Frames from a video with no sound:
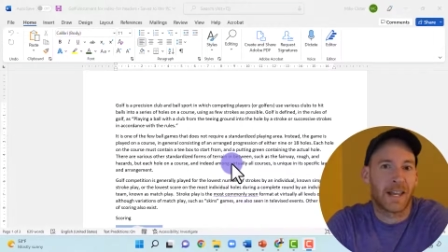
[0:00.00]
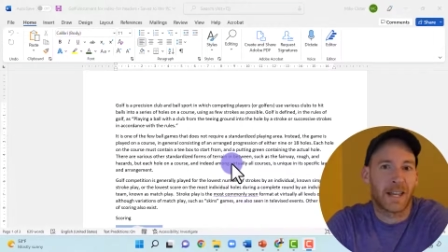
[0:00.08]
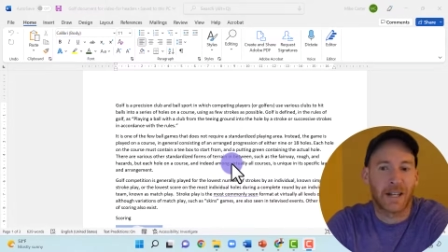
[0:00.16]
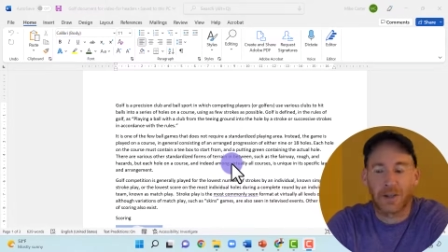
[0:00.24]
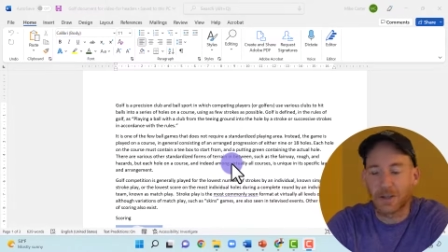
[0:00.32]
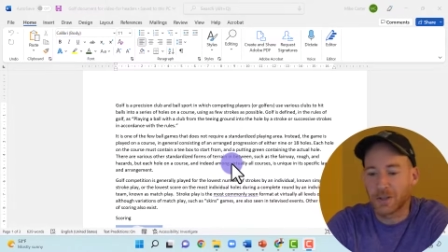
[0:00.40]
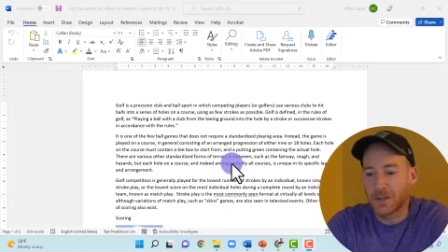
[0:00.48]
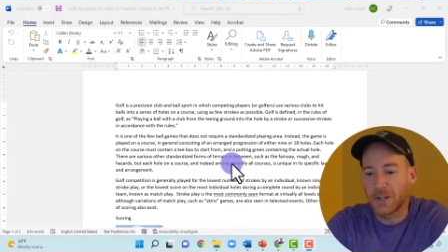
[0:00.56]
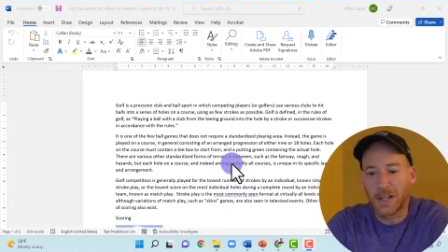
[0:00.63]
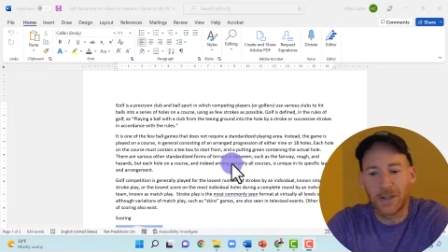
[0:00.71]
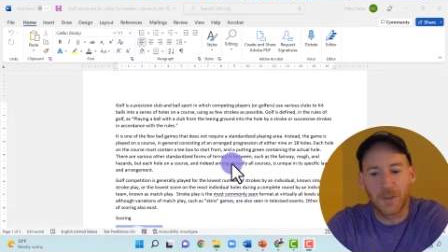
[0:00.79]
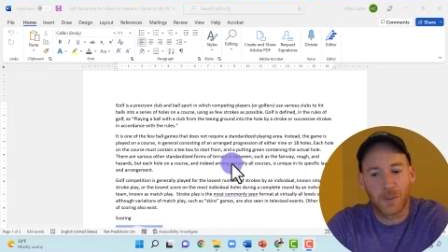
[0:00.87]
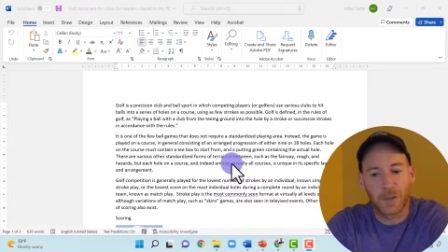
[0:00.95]
and I'll show you
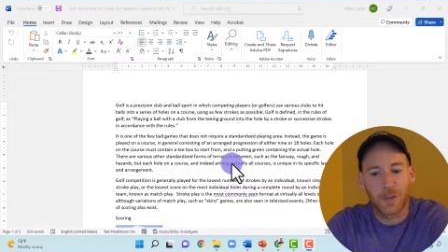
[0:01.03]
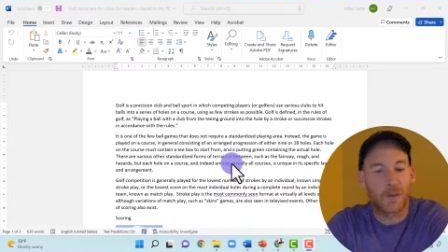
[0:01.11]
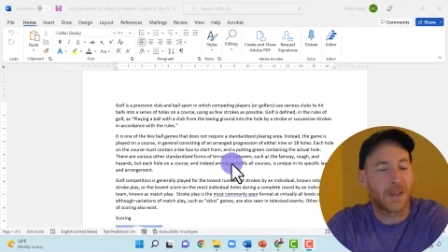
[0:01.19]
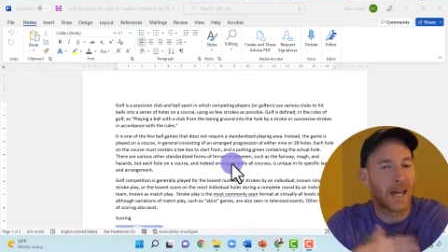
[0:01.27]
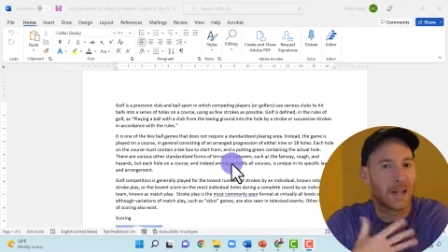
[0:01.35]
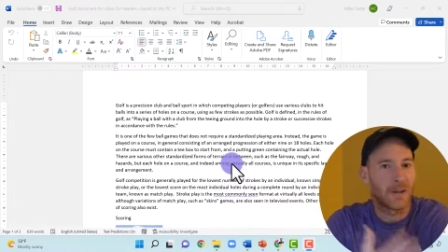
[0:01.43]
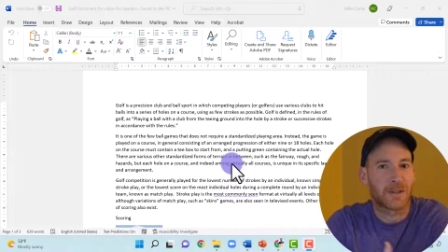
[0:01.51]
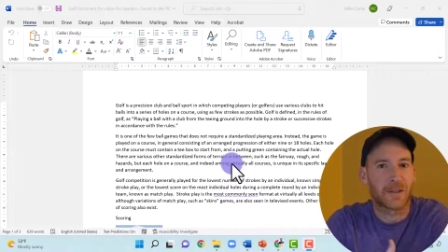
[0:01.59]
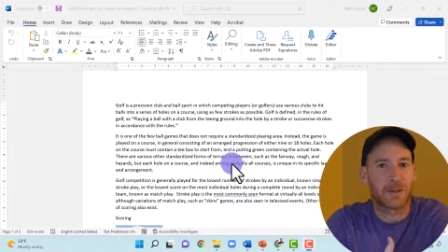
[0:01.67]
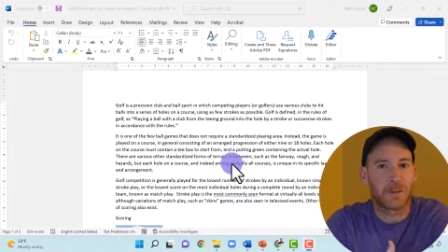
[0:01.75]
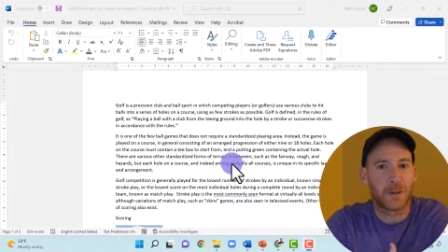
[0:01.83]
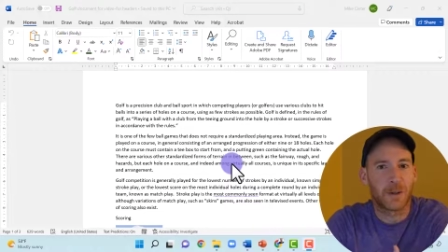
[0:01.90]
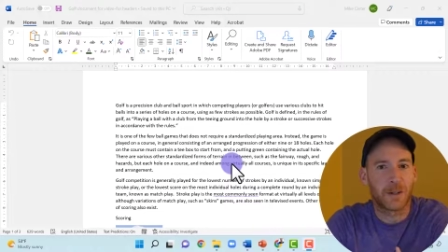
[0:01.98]
how to work with headers
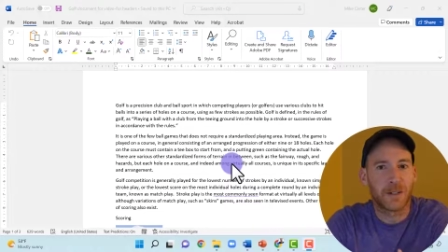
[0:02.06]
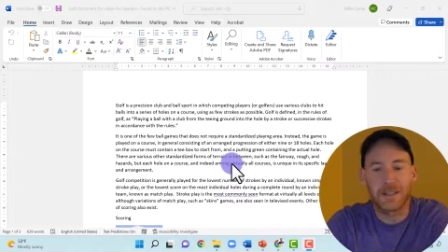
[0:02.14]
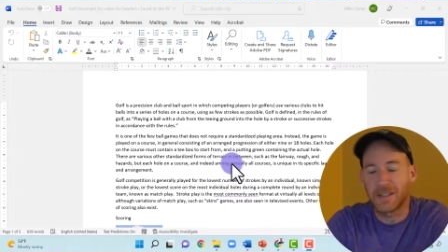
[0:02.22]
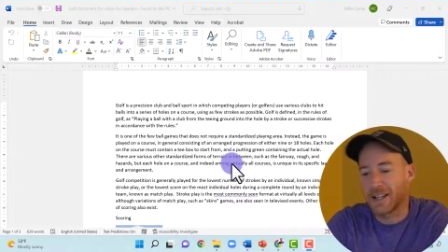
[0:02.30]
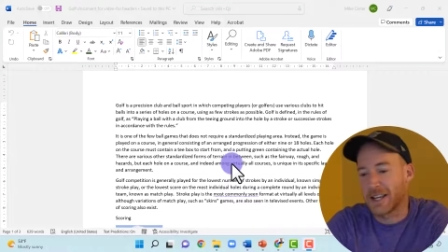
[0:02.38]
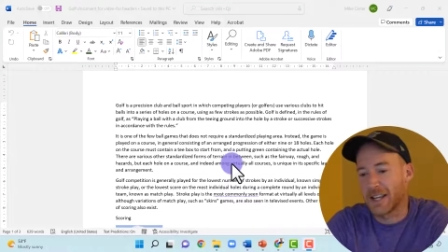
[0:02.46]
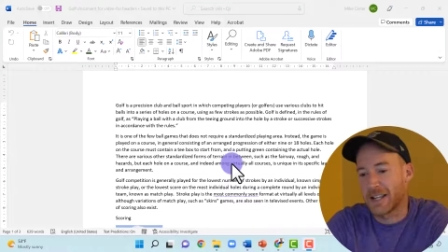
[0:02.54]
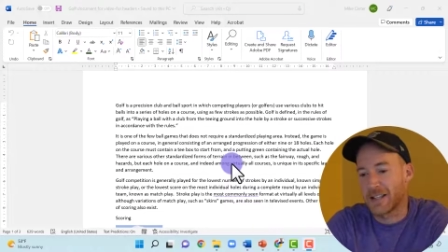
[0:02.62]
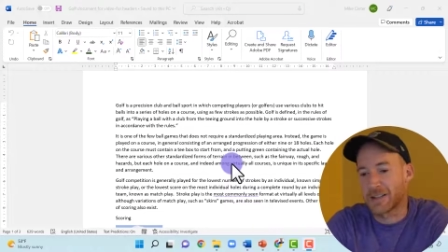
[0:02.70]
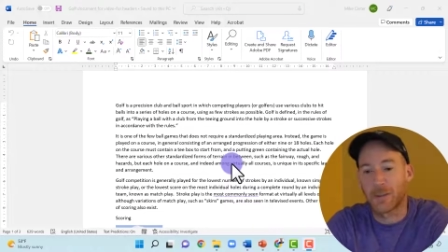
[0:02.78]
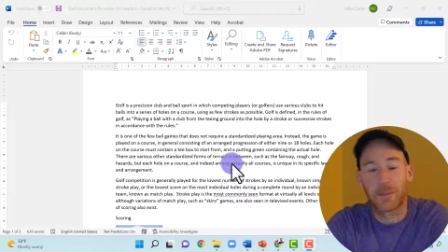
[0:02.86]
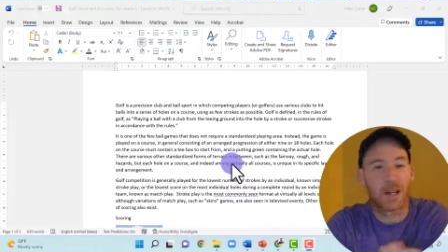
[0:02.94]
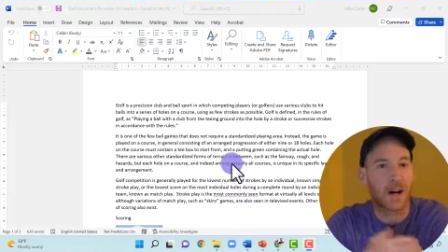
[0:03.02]
and footers and
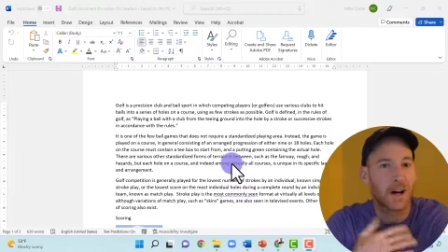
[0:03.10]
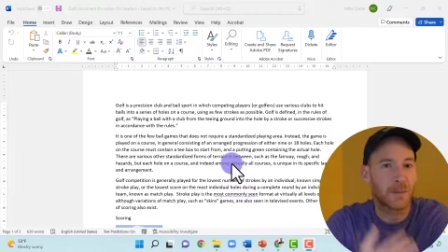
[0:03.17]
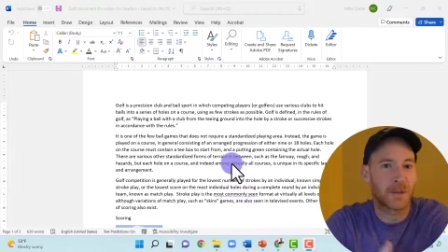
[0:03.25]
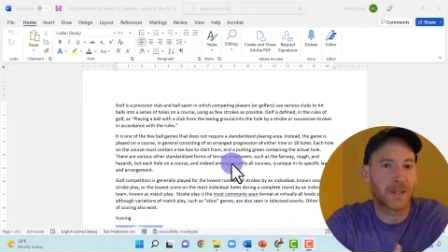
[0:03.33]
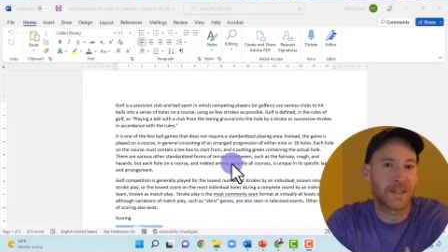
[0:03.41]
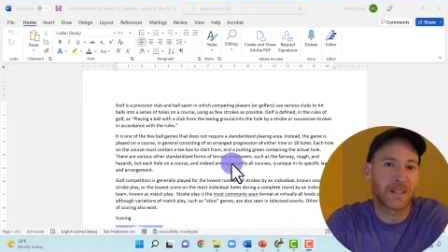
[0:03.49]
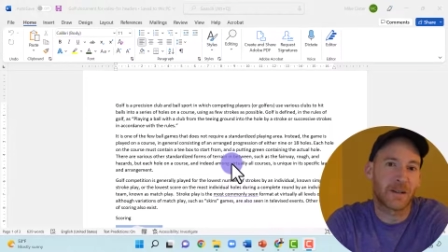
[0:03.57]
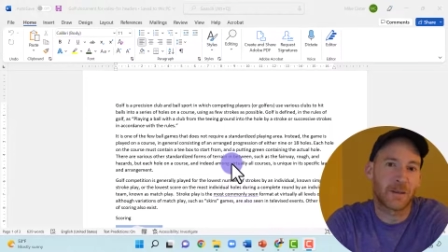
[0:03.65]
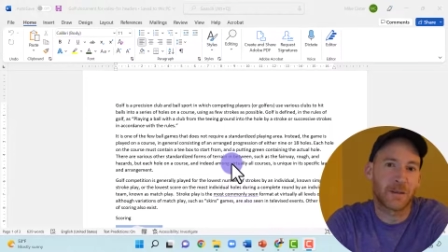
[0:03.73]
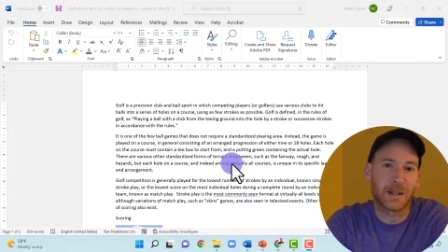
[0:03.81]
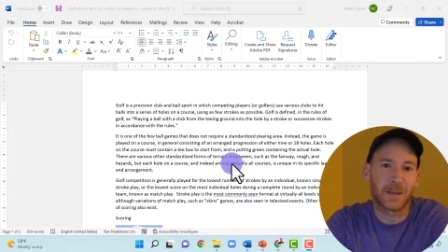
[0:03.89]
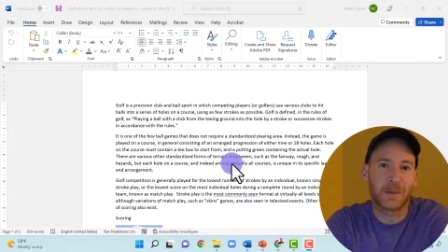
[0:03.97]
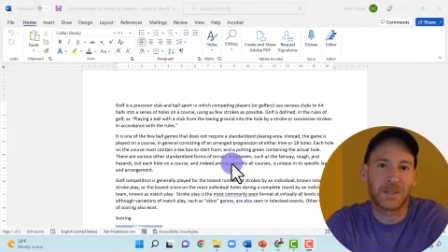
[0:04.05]
some of the options that are
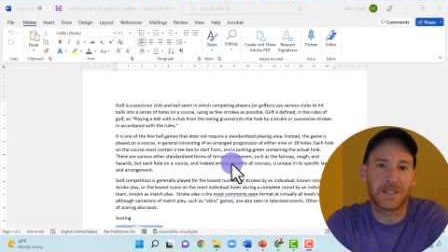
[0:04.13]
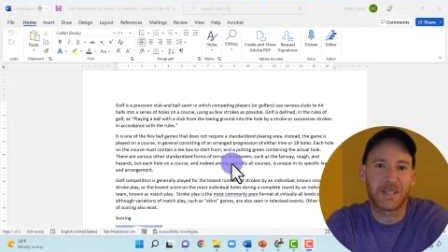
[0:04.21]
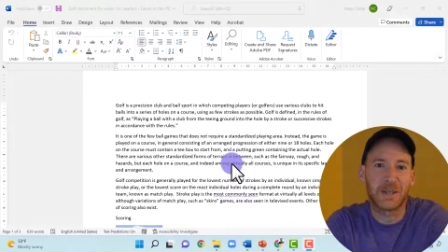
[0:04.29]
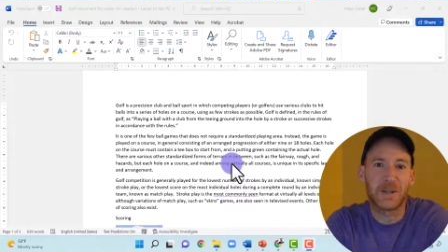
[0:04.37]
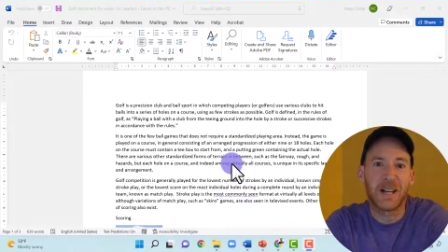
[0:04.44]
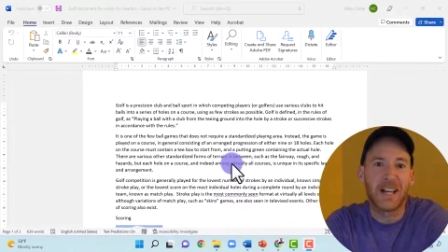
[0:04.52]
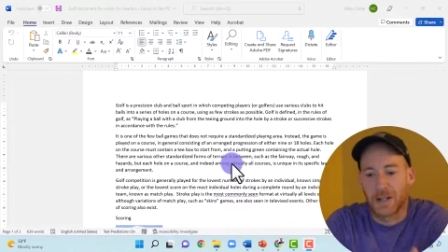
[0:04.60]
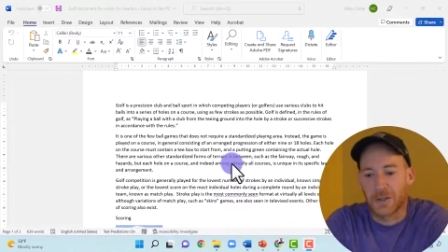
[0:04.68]
available to you.